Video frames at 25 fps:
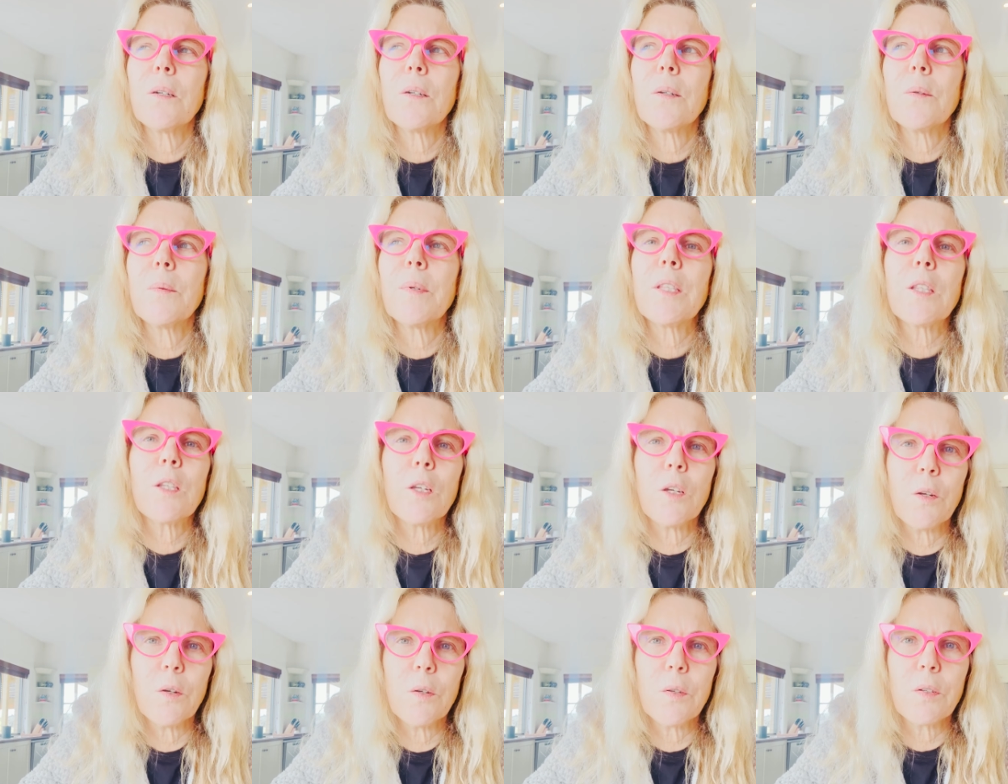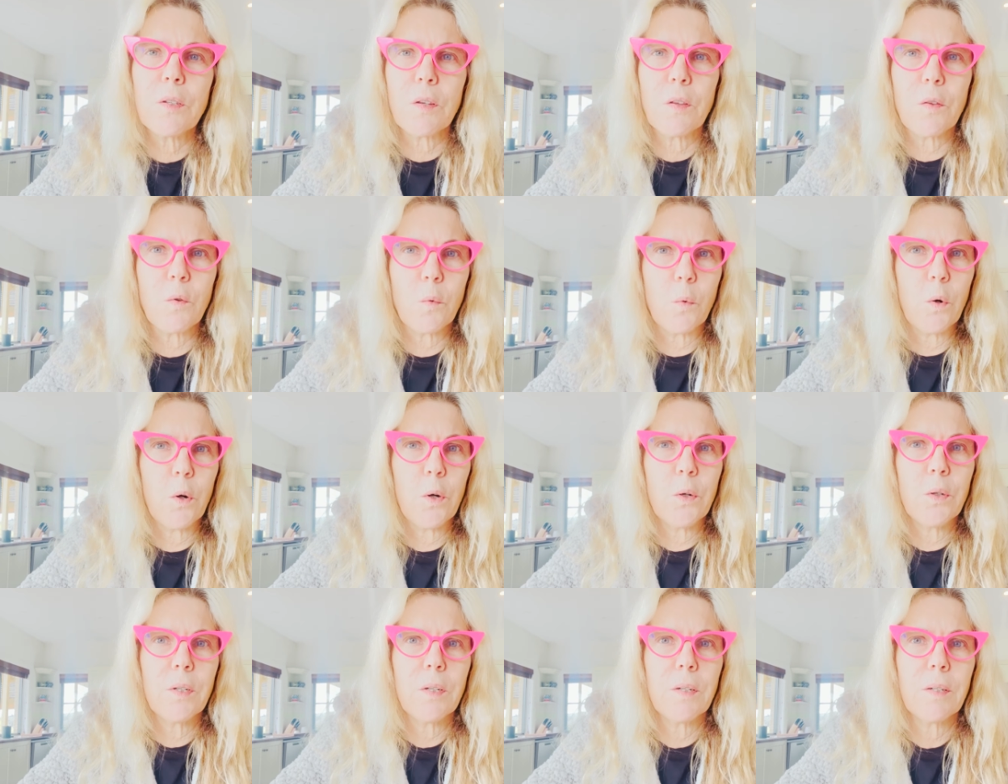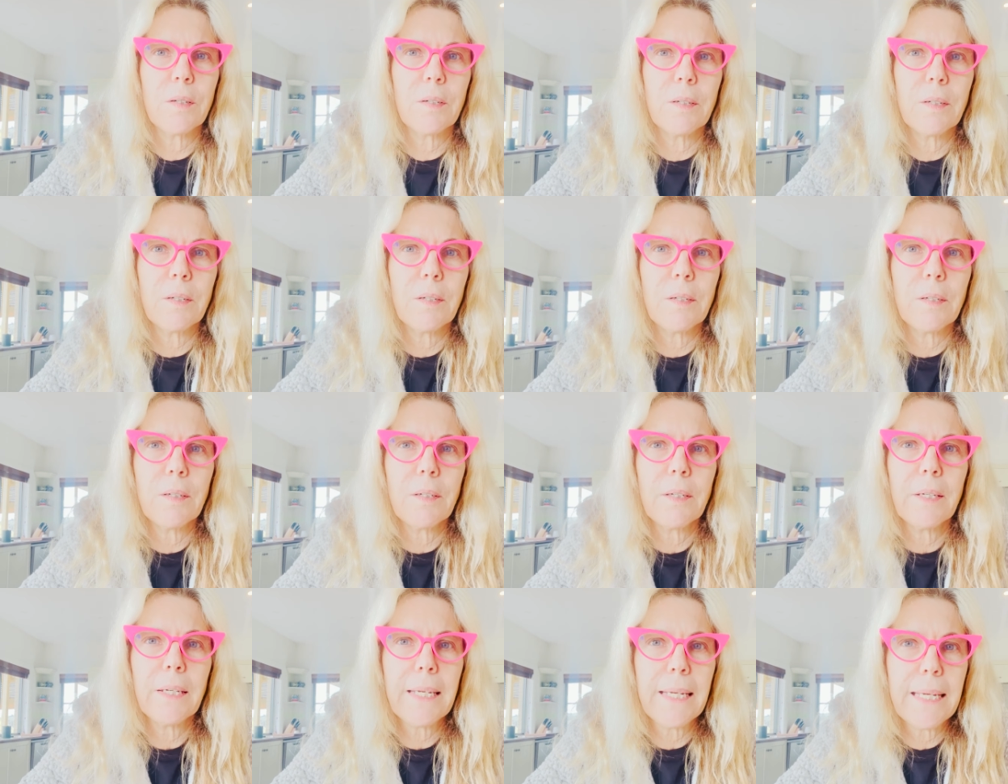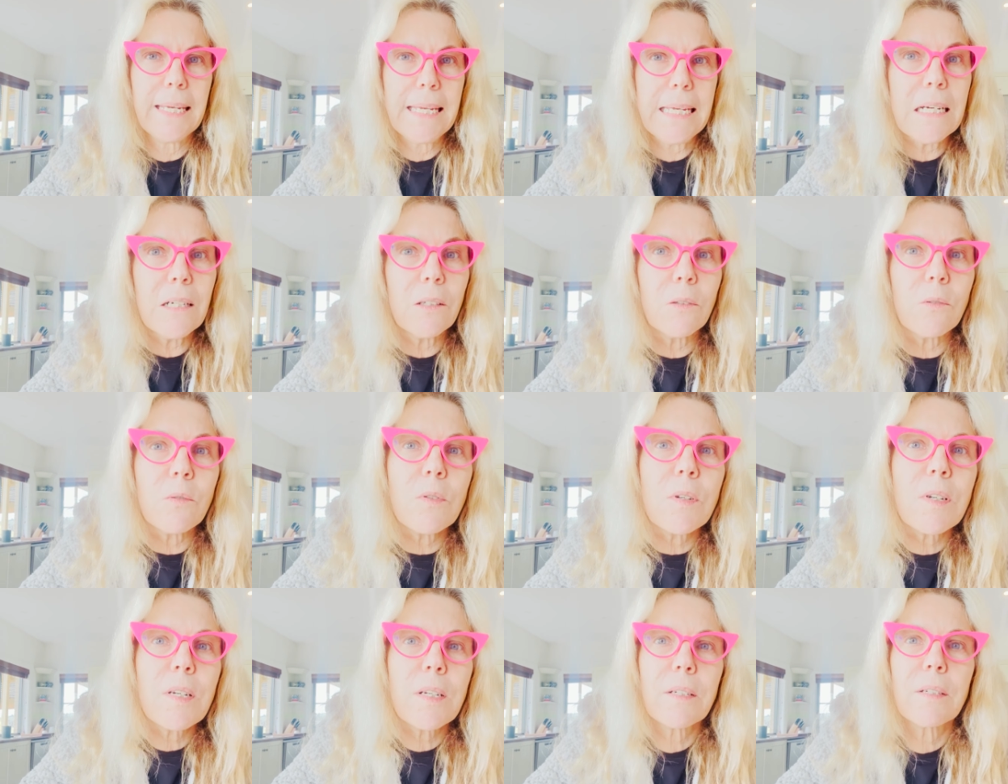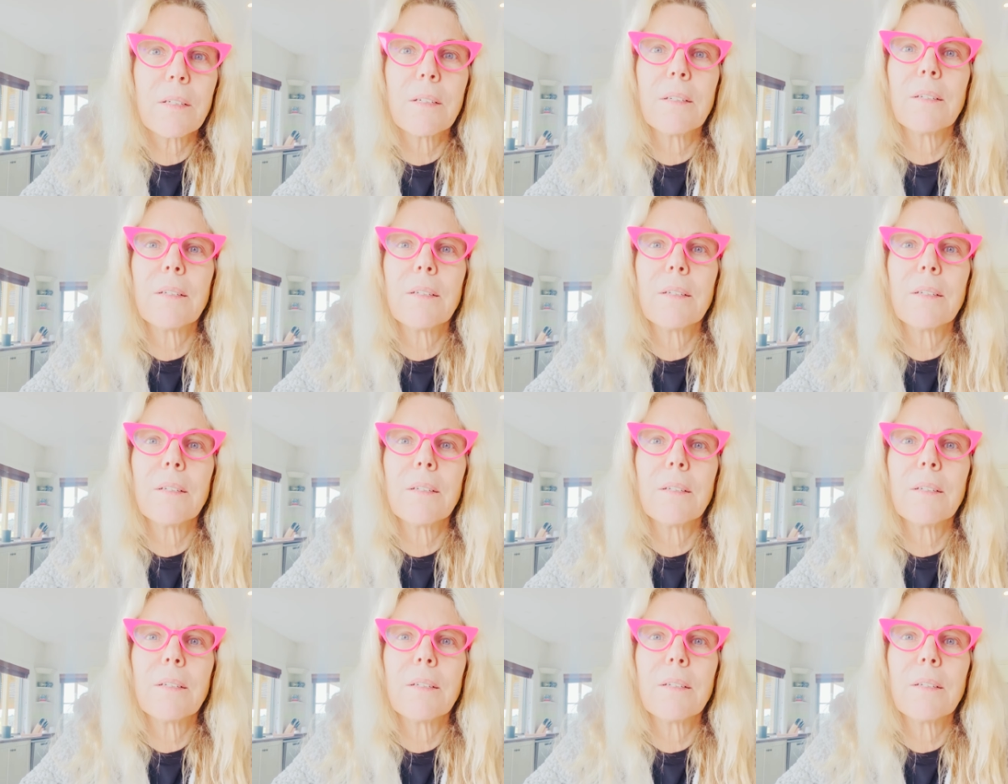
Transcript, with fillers: with the use of the word healed,